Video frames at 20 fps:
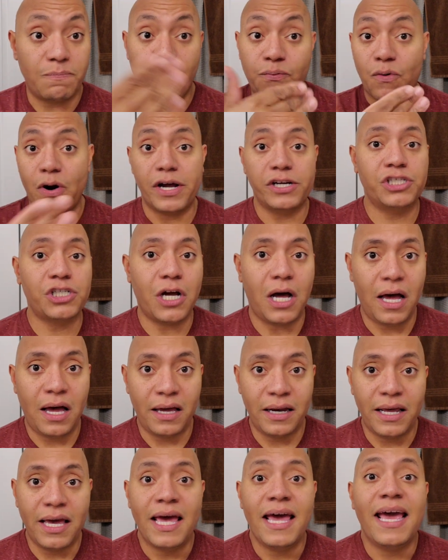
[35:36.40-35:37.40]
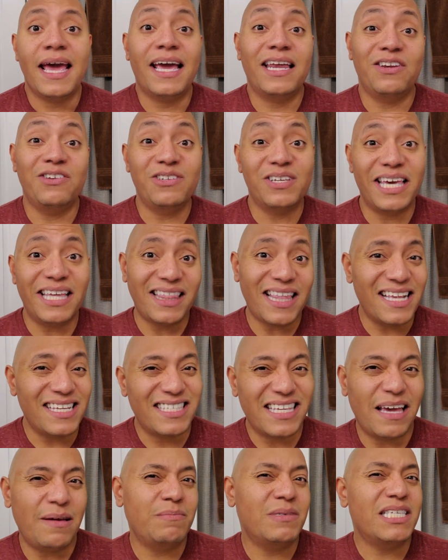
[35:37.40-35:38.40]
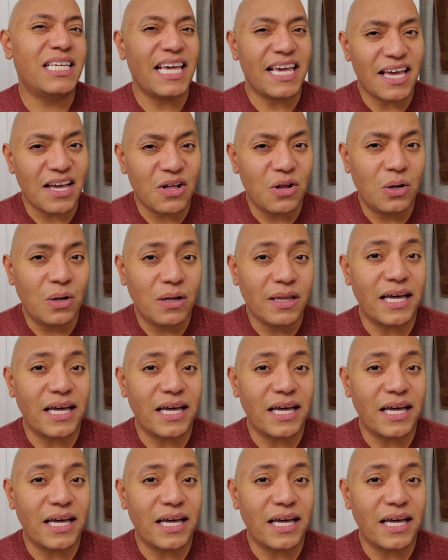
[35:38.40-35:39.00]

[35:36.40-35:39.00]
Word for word: brush on, and you get that same tingle,